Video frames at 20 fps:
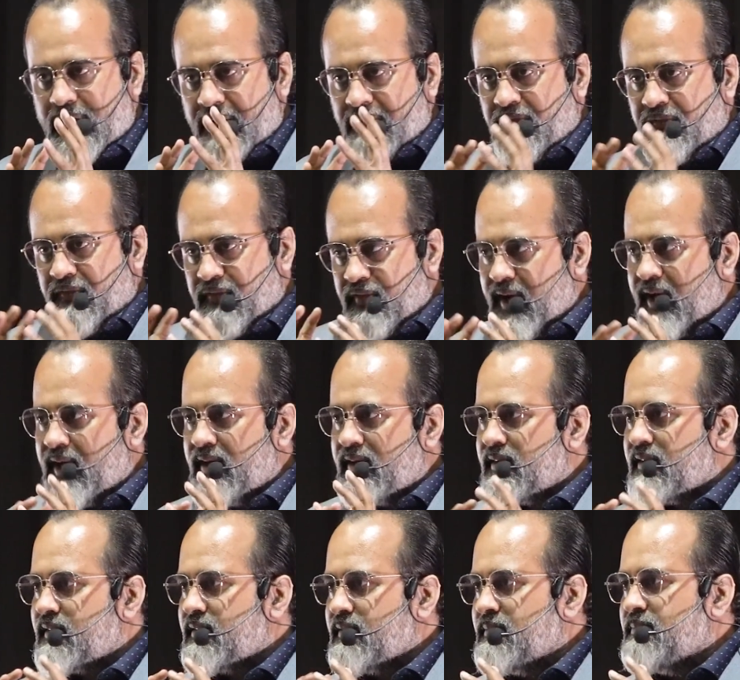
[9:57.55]
different
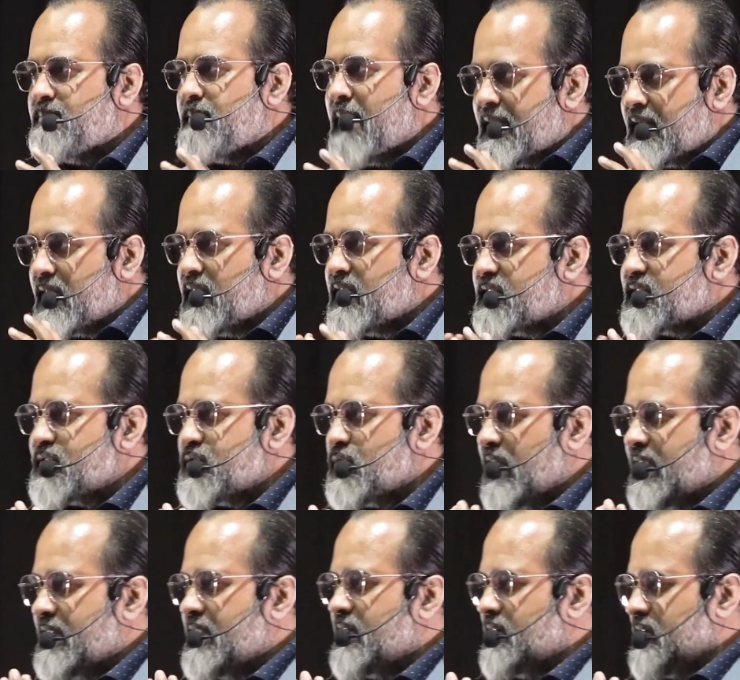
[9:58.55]
metals
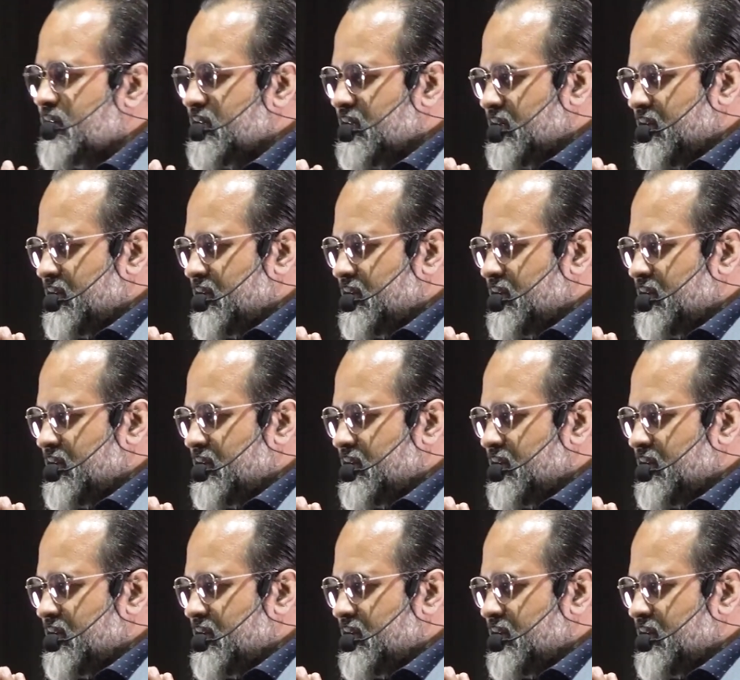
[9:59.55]
together,